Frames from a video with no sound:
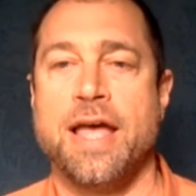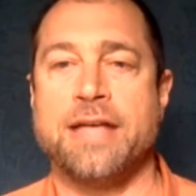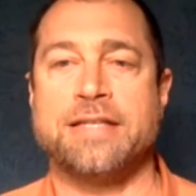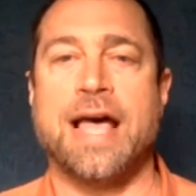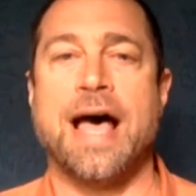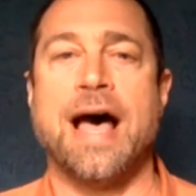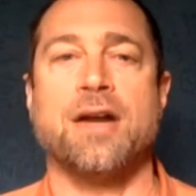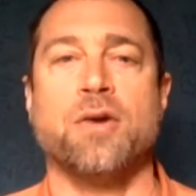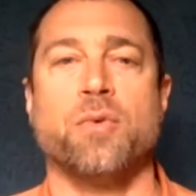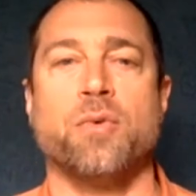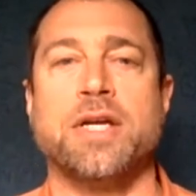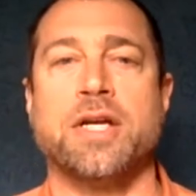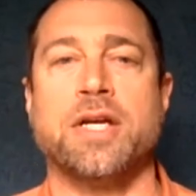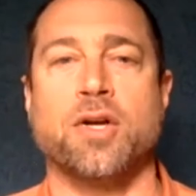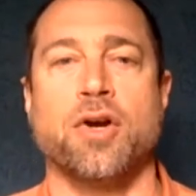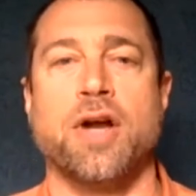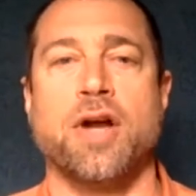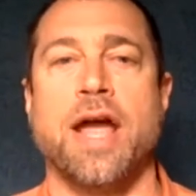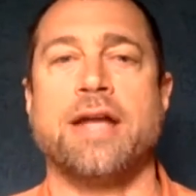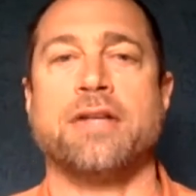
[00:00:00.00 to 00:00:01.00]
how do we
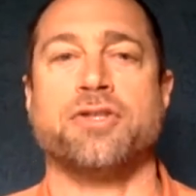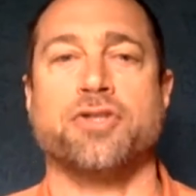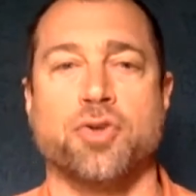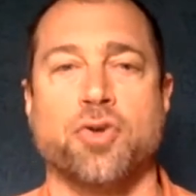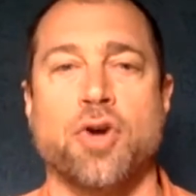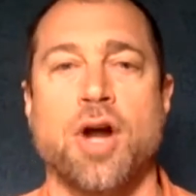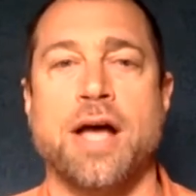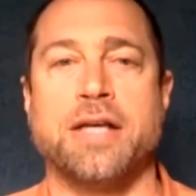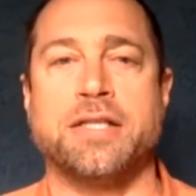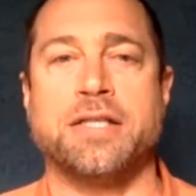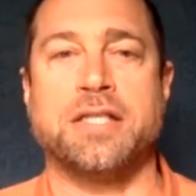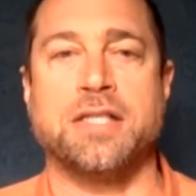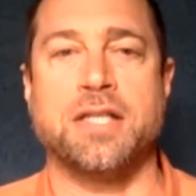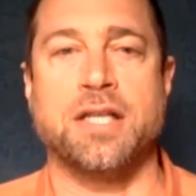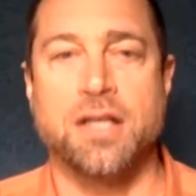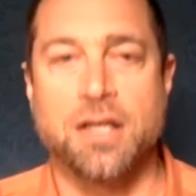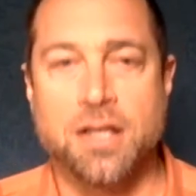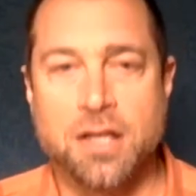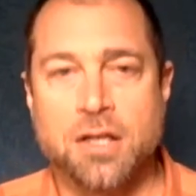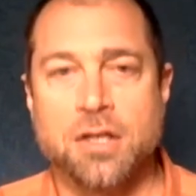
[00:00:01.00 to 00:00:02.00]
create
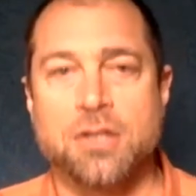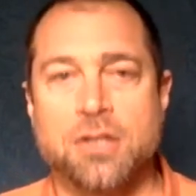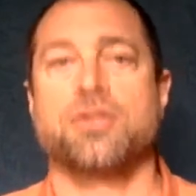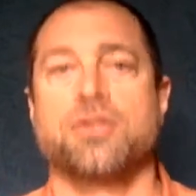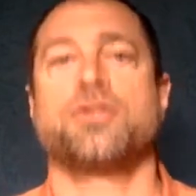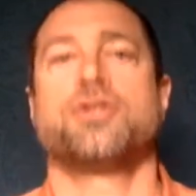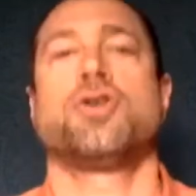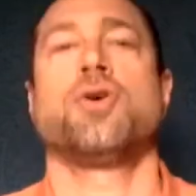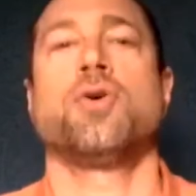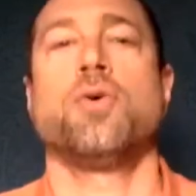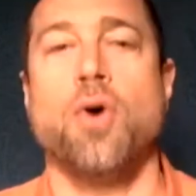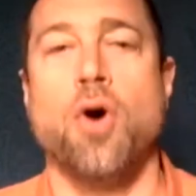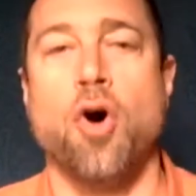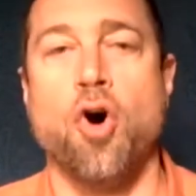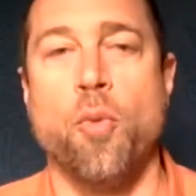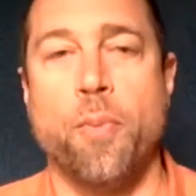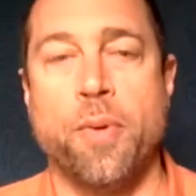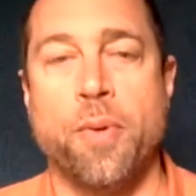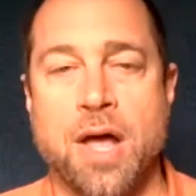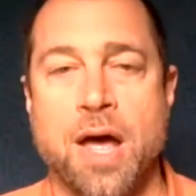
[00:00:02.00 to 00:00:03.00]
trust to
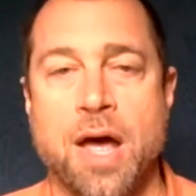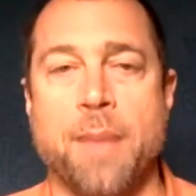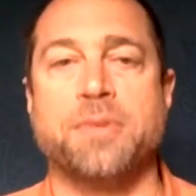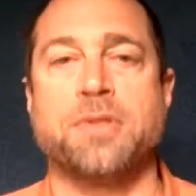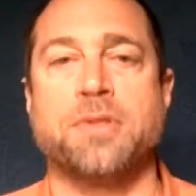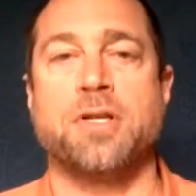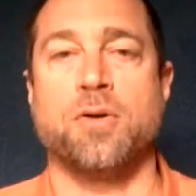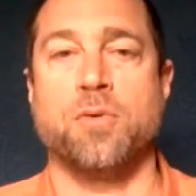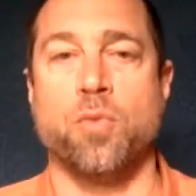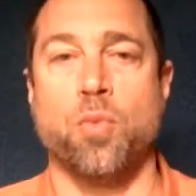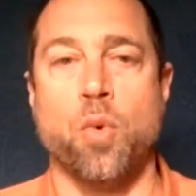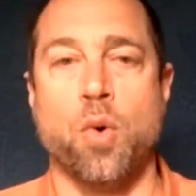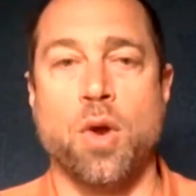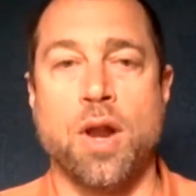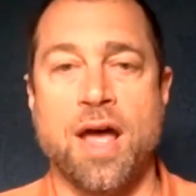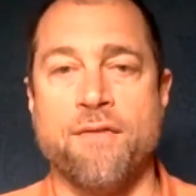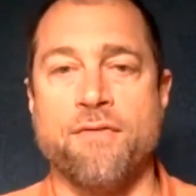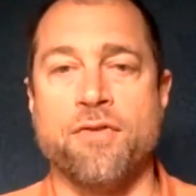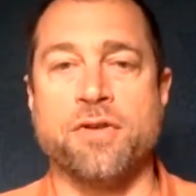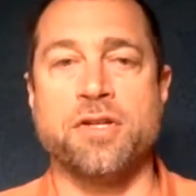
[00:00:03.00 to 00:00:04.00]
open up to
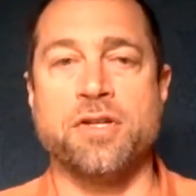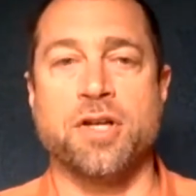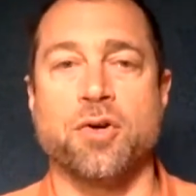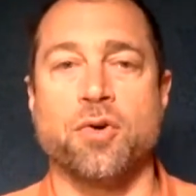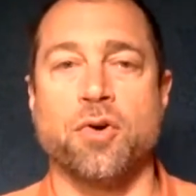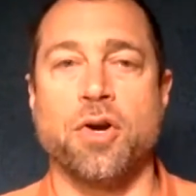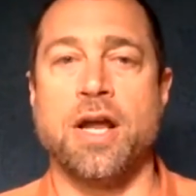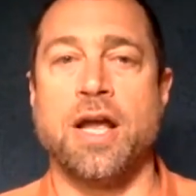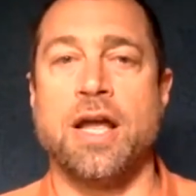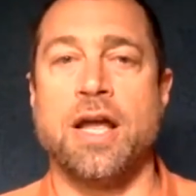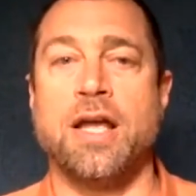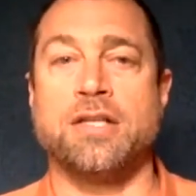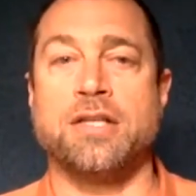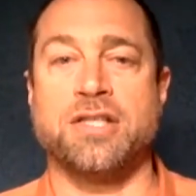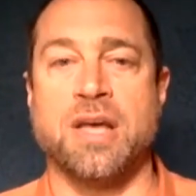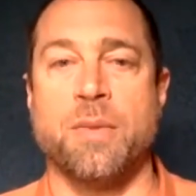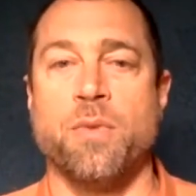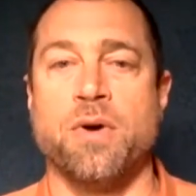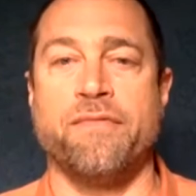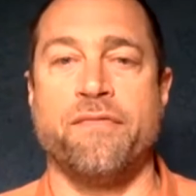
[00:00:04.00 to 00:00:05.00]
whatever degree
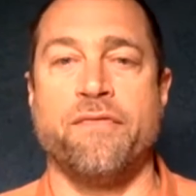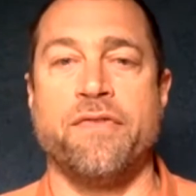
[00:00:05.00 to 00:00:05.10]
someone